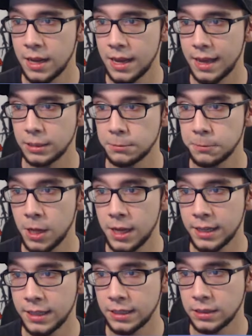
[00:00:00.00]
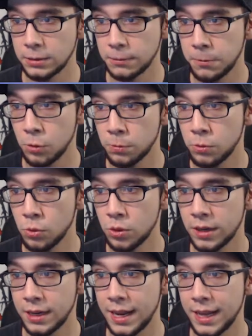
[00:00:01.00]
has flying, it is a
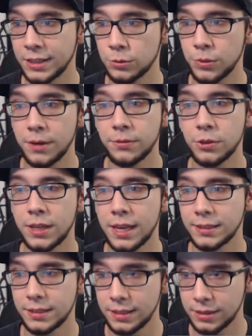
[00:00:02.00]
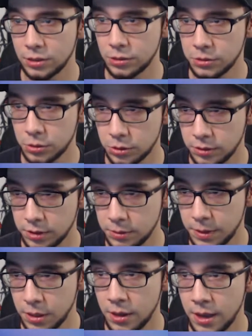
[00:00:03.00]
4/4, and it has whenever you cast an instant or sorcery
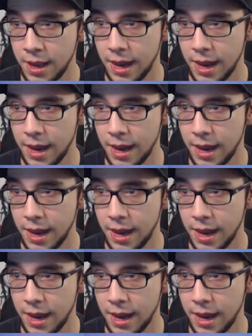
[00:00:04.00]
spell,